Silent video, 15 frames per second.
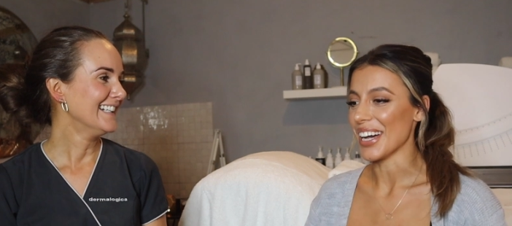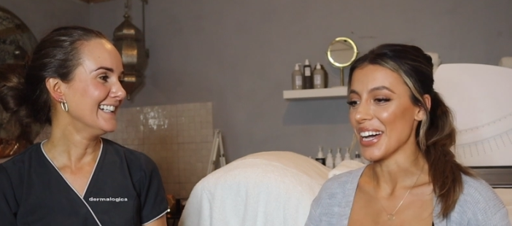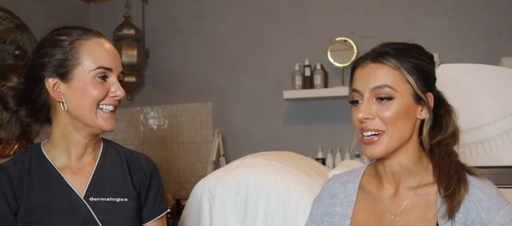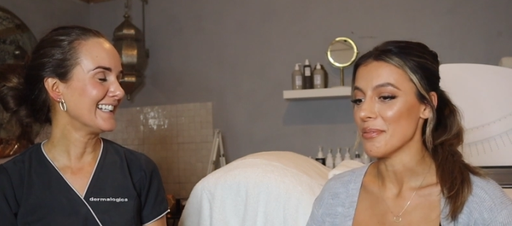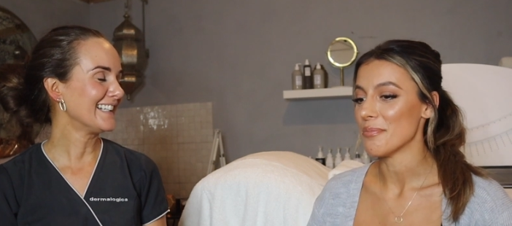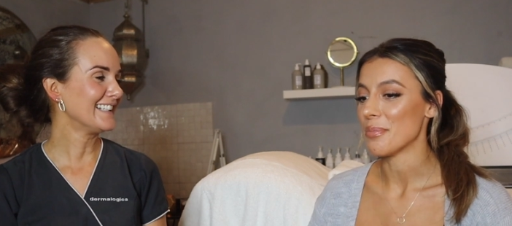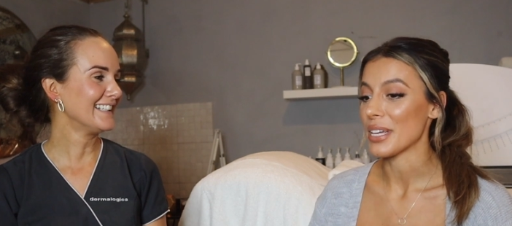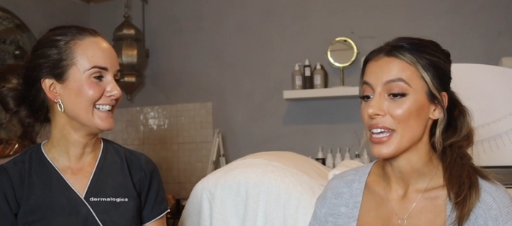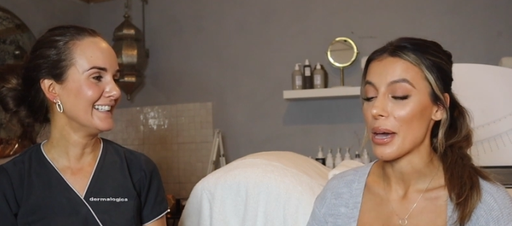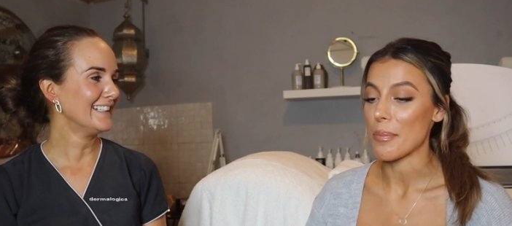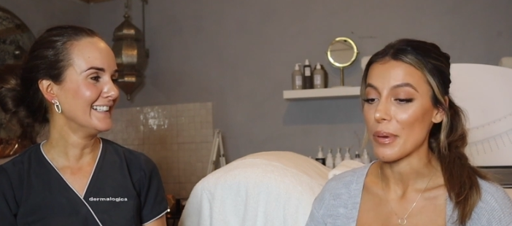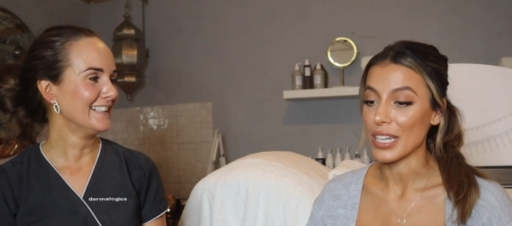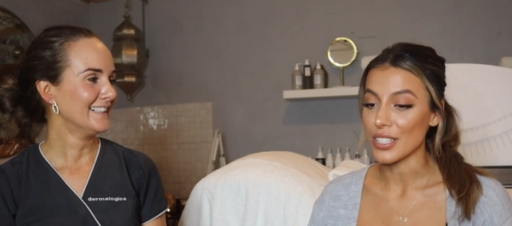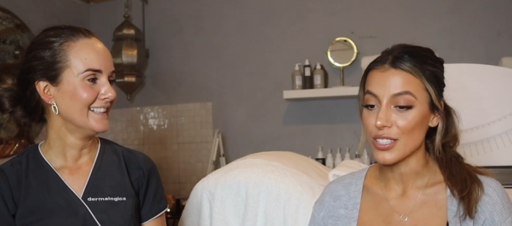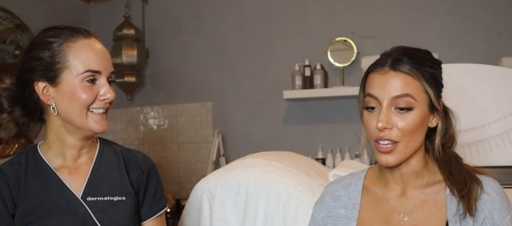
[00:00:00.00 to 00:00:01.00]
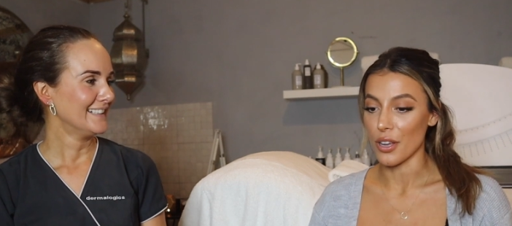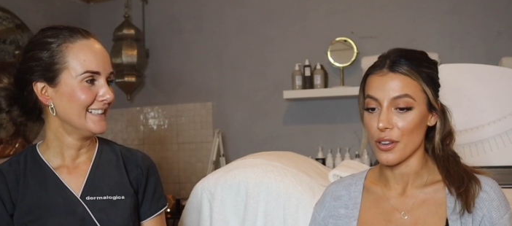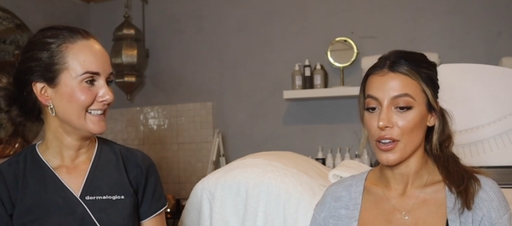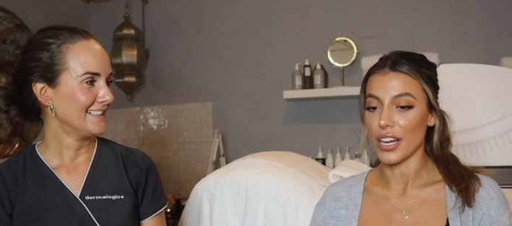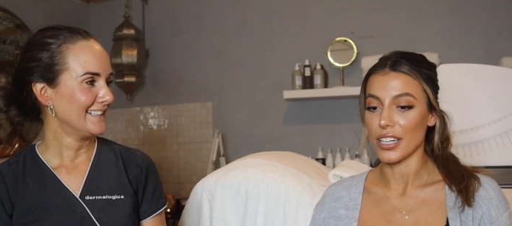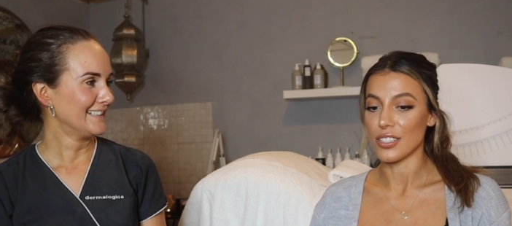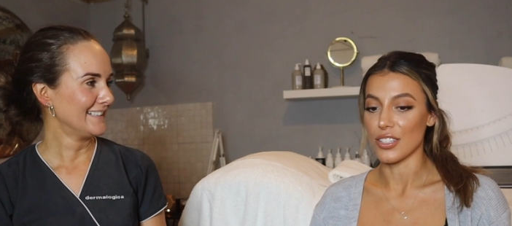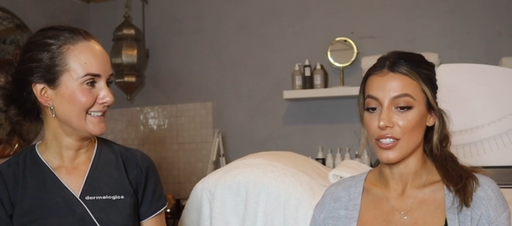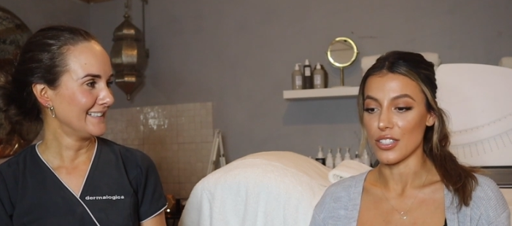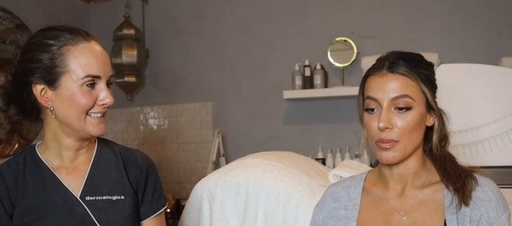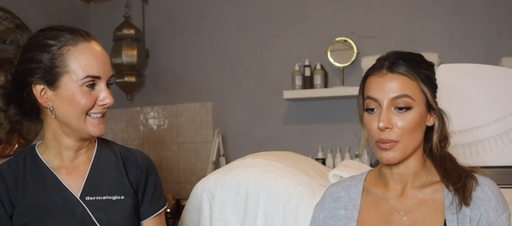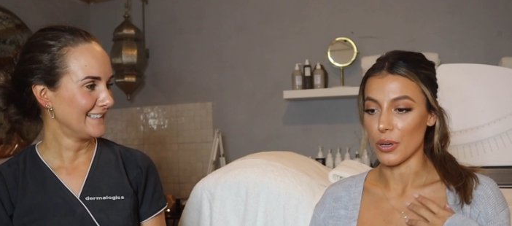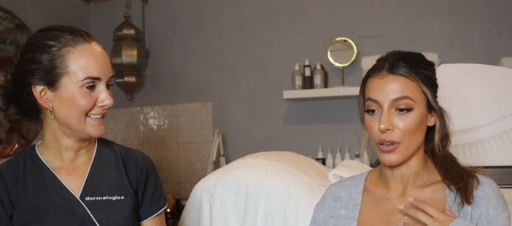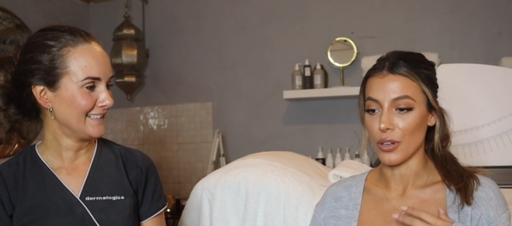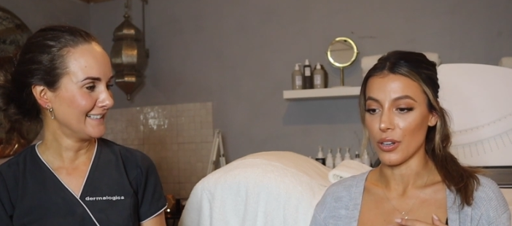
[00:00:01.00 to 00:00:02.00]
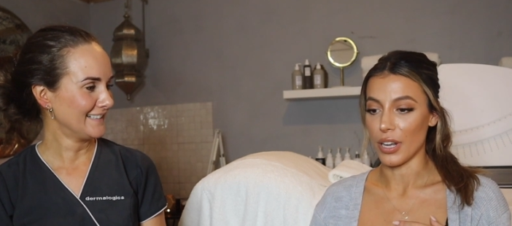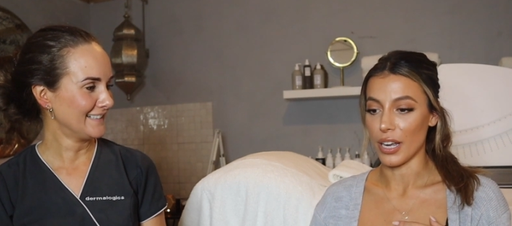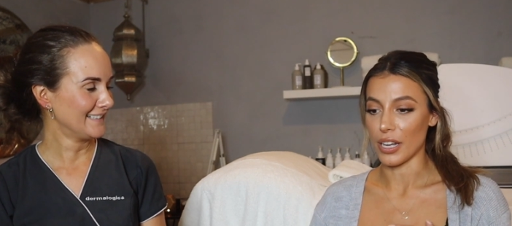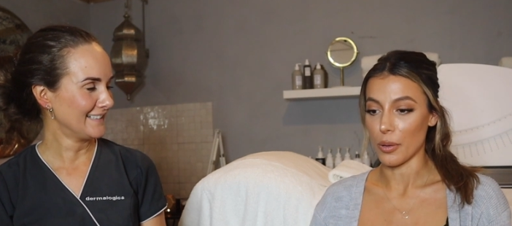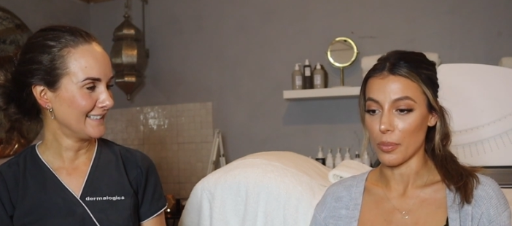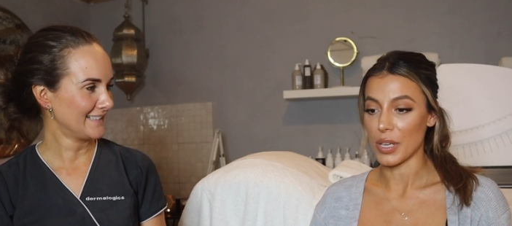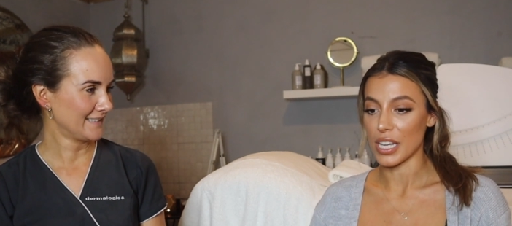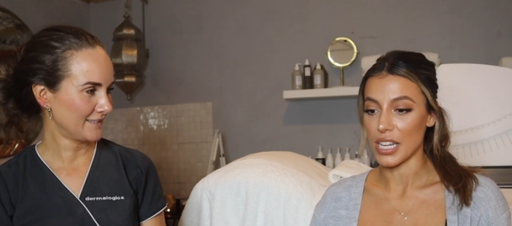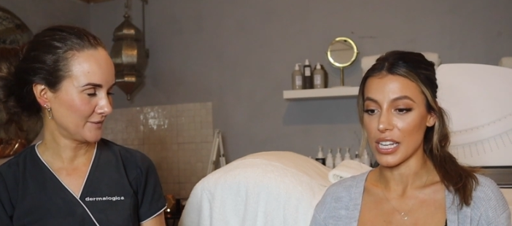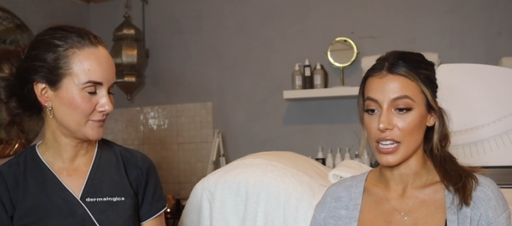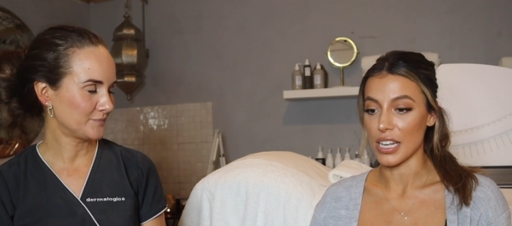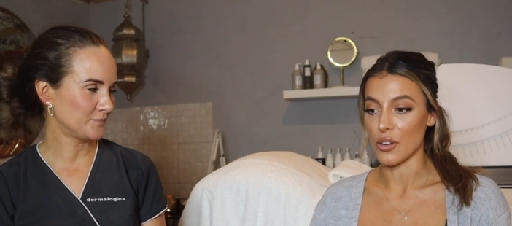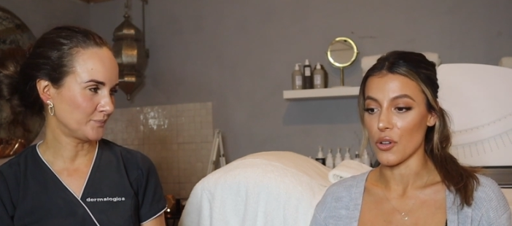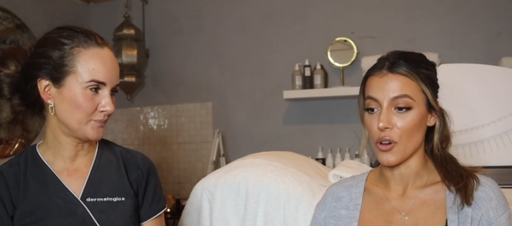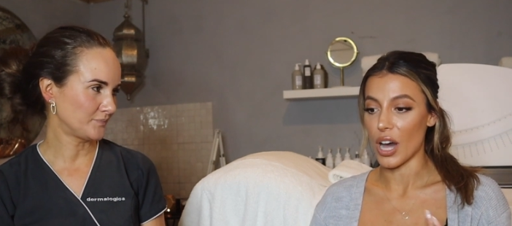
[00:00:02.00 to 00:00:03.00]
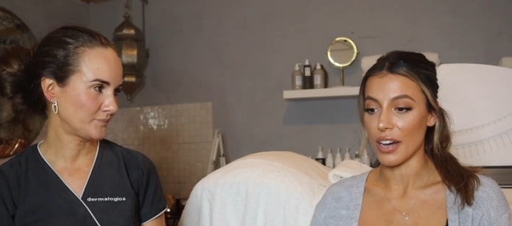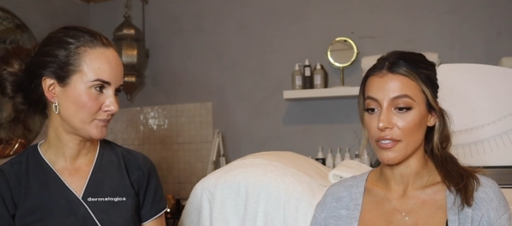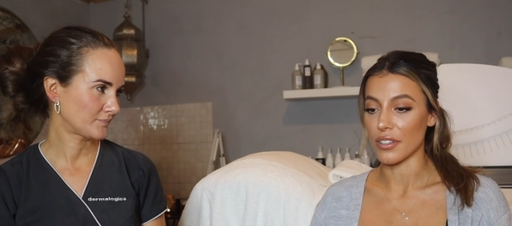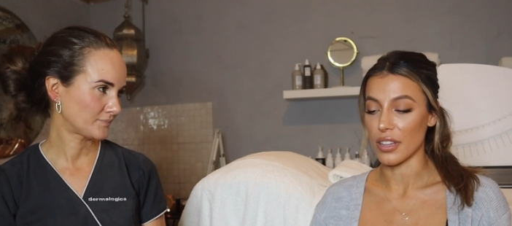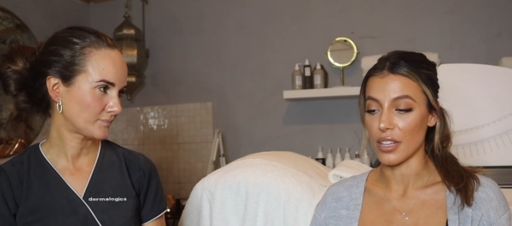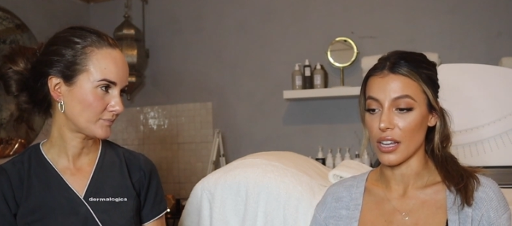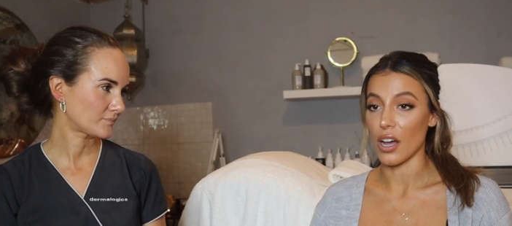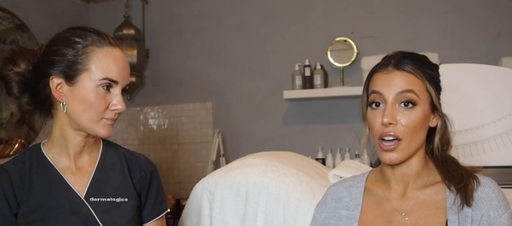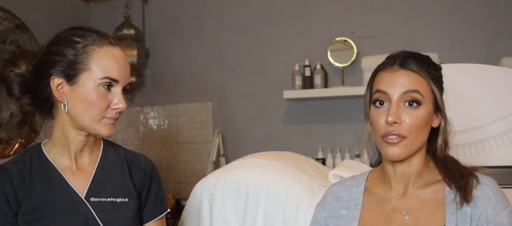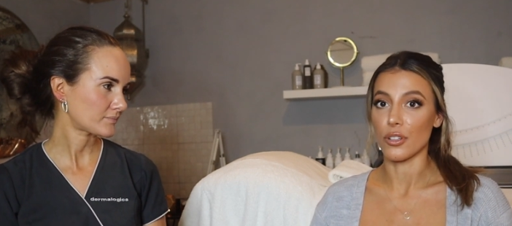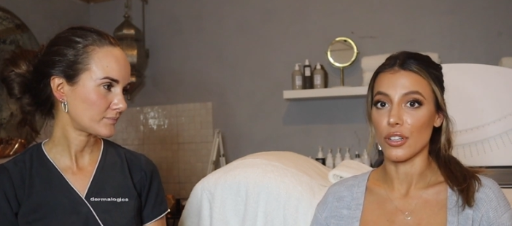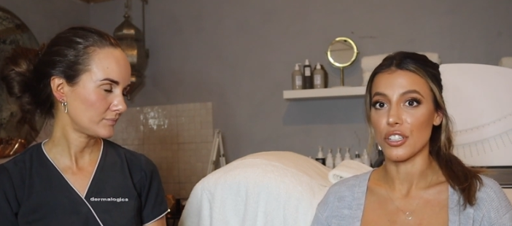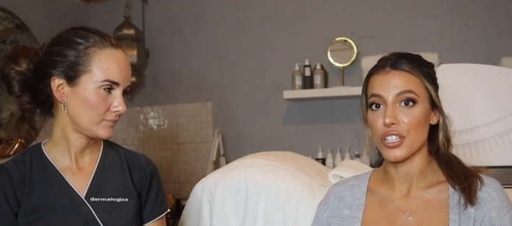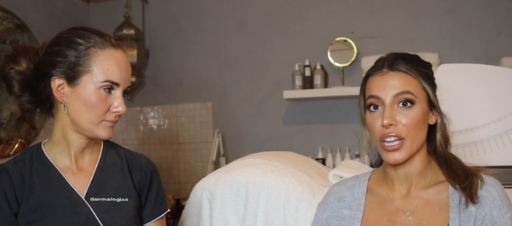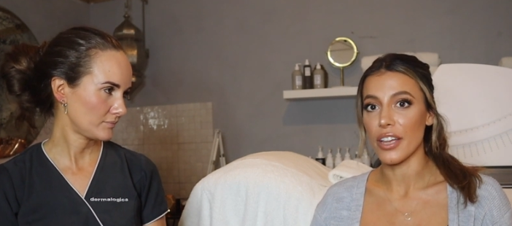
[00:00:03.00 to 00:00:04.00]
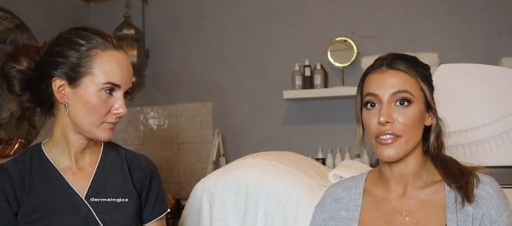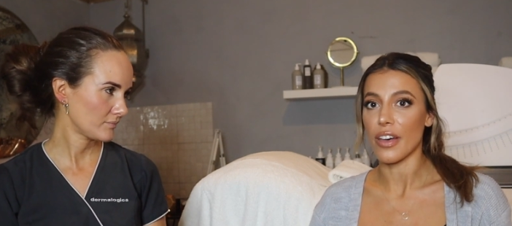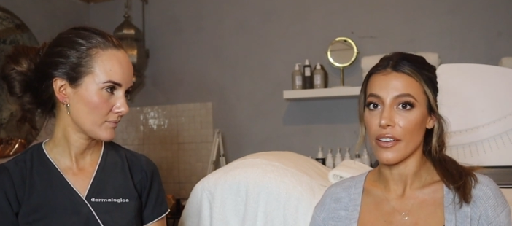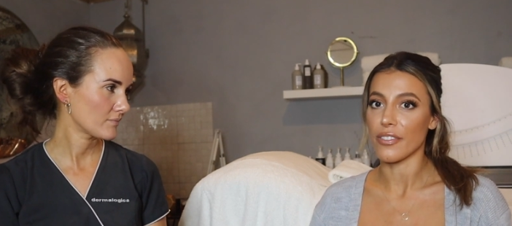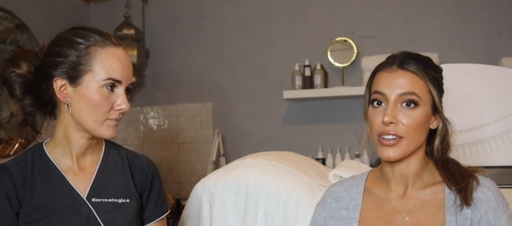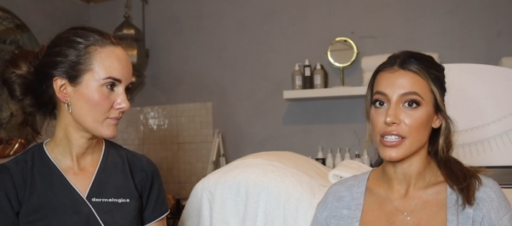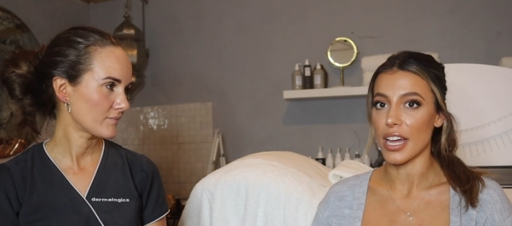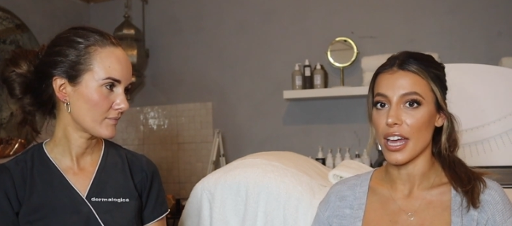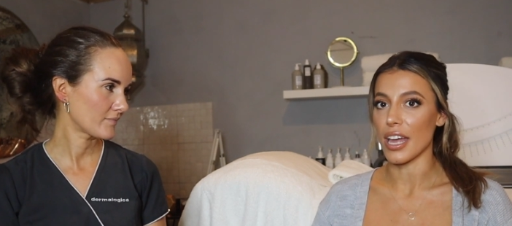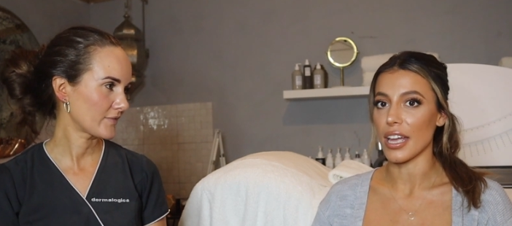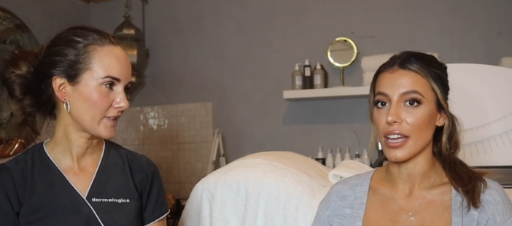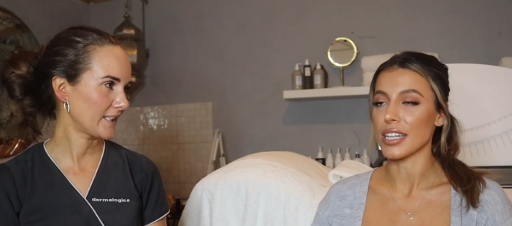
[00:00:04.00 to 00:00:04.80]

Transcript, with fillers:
Speaker 1: Um, but yeah, but it's so nice just to put on like a bikini and not have to think I've got to shave every day.